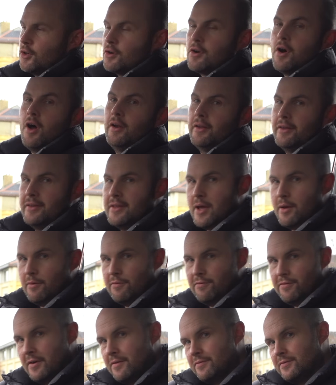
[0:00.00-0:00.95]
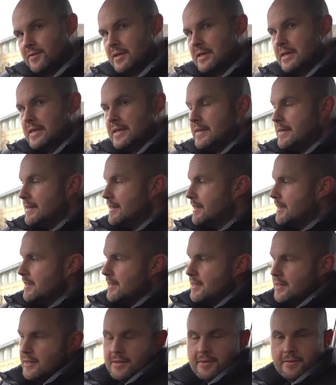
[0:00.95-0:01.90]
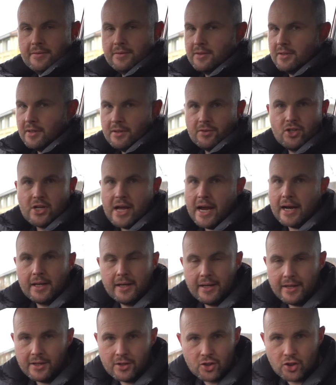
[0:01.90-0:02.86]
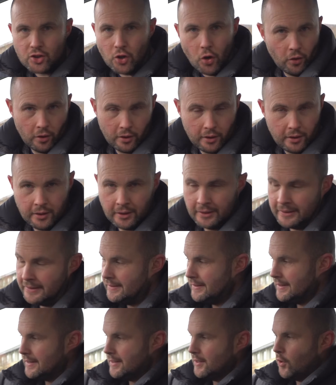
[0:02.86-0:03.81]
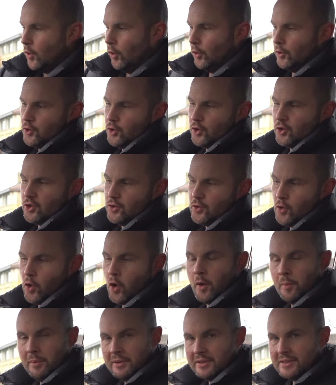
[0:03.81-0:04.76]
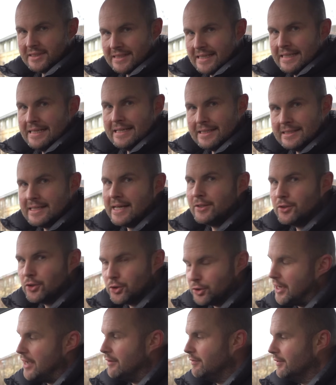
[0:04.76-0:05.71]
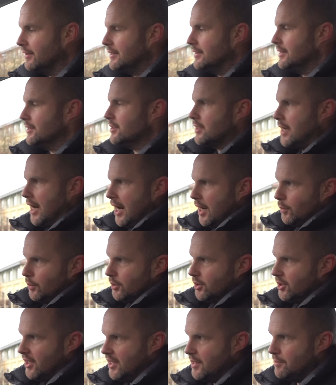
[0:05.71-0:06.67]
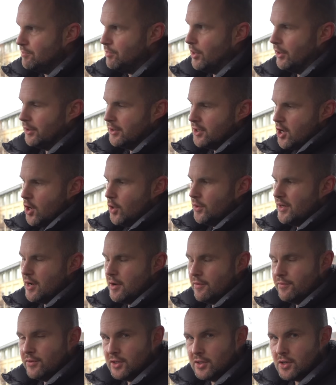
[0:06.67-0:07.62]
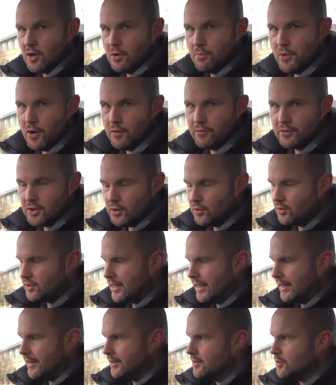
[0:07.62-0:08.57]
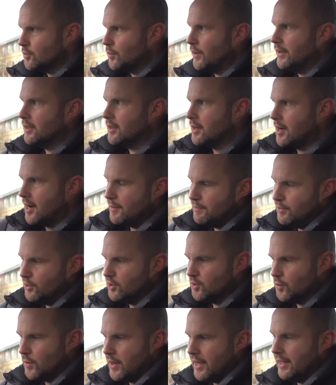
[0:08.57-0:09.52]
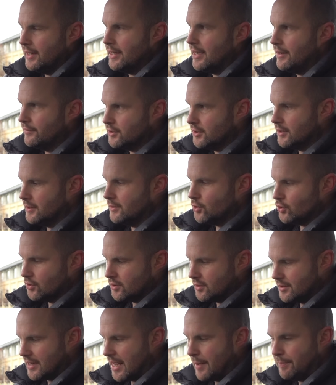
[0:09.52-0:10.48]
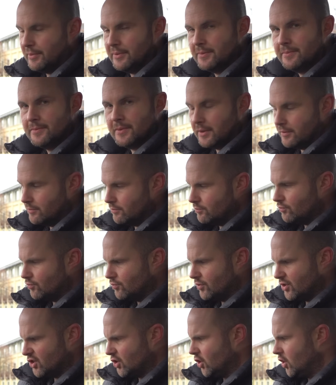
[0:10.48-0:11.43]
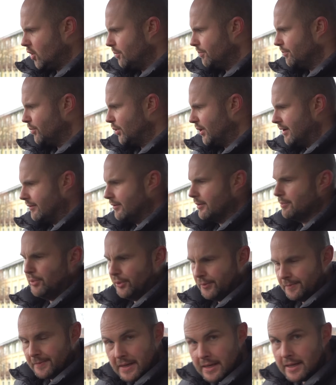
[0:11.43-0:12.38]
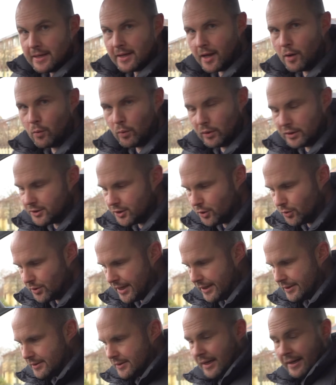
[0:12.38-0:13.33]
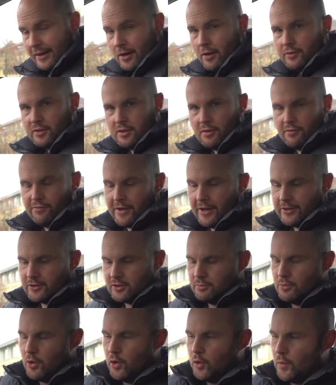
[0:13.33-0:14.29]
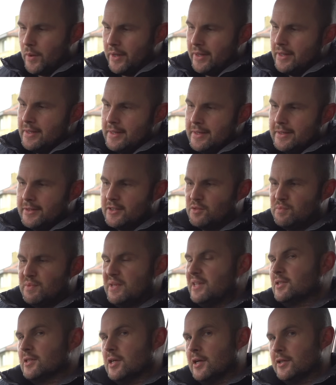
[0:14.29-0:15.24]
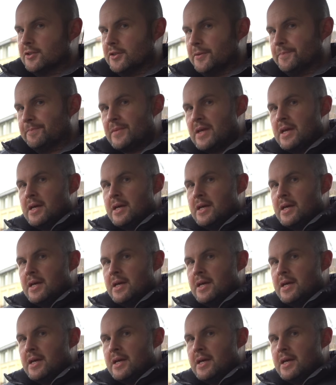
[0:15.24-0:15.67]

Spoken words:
crawling in the M50, the Jack Lynch tunnel, or just normal city centre traffic. This car will keep on going. Now, if you don't move for 2 seconds when the car pulls away, you'll have to just tap it and resume, whatever. But it will do that, and obviously faster motorway speeds also.